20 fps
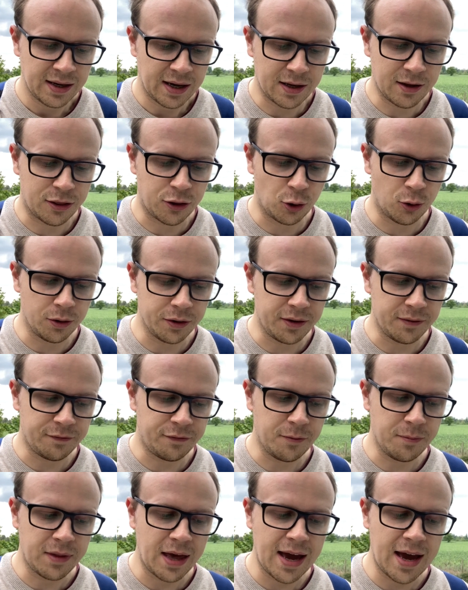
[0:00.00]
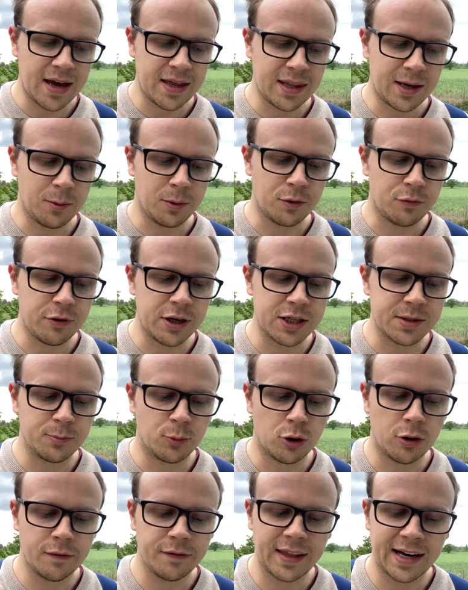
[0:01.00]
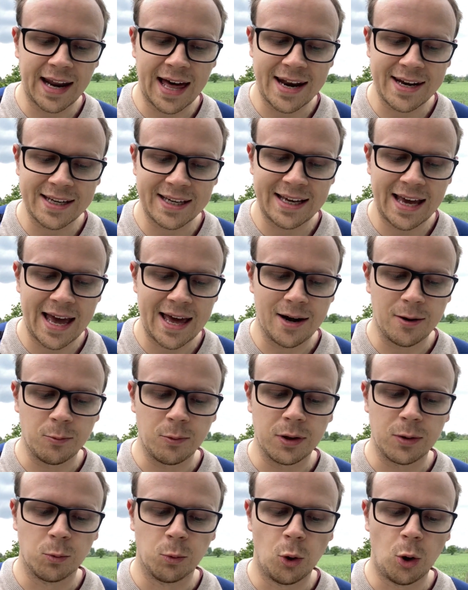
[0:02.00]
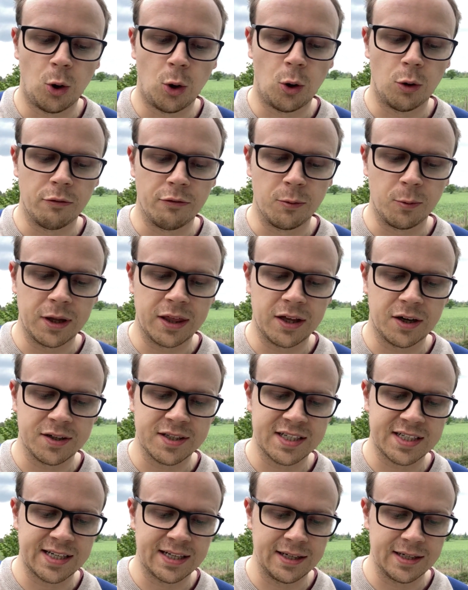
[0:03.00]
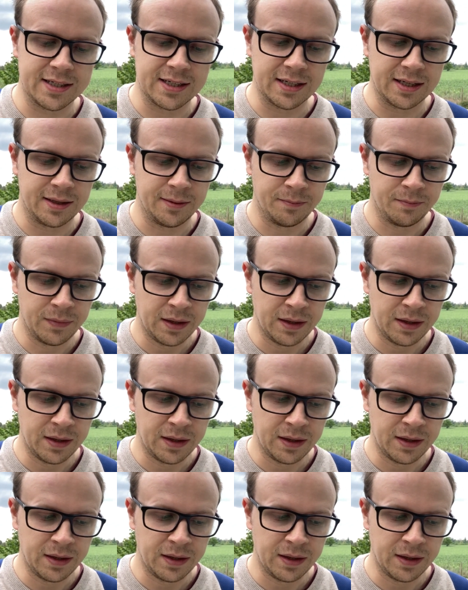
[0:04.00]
and thought that from there they would reach more of the land again with war and with hostility.